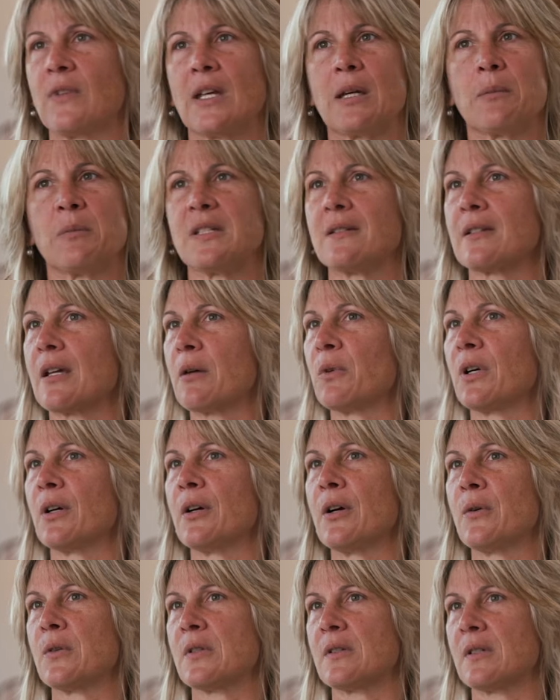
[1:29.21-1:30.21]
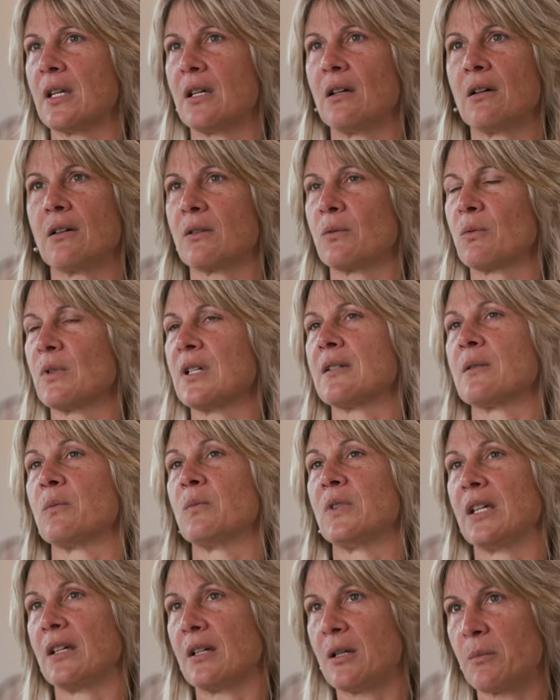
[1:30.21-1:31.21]
families that we're hosting are the
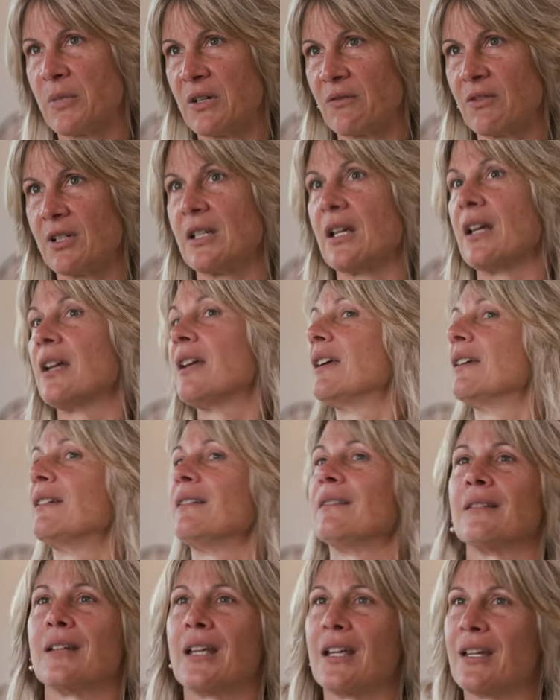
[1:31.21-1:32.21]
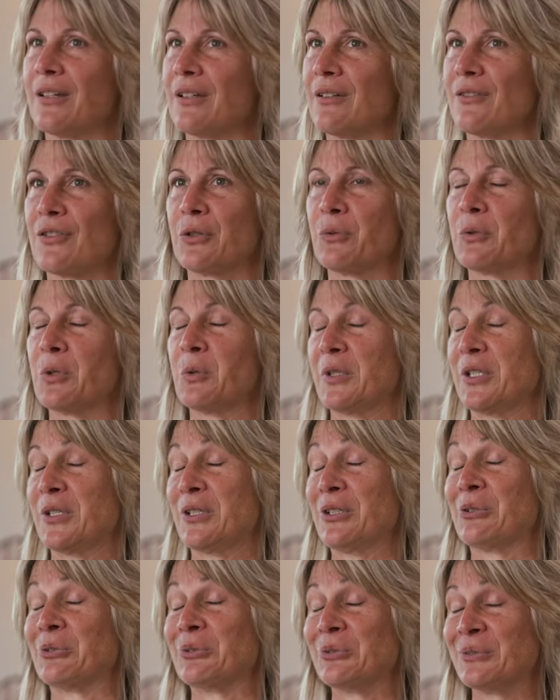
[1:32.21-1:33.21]
reason we get up every day and do what we
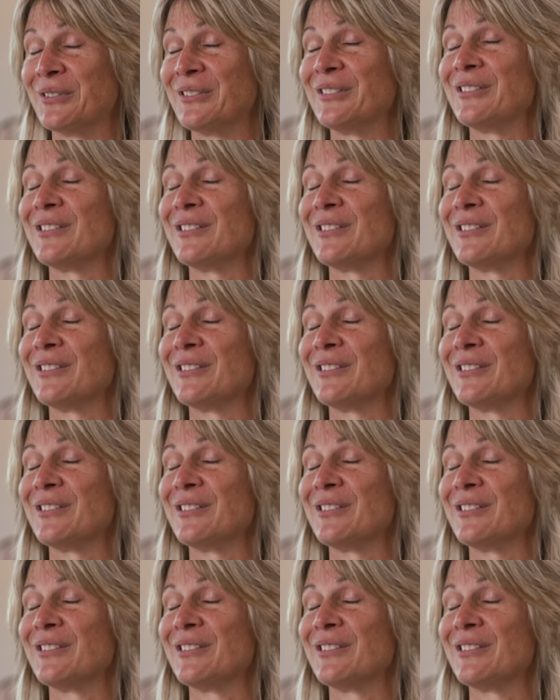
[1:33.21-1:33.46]
do.